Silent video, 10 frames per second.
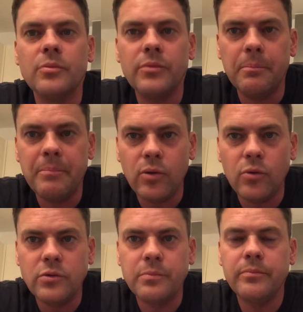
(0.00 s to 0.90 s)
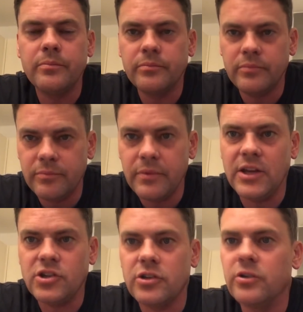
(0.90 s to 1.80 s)
a build
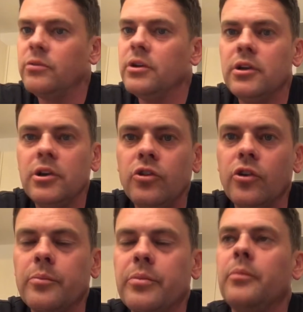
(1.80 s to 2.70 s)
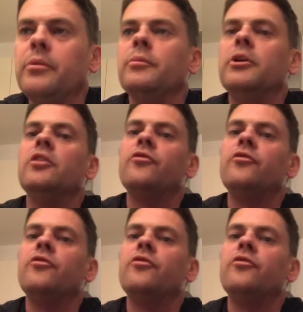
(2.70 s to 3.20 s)
issue, not a problem.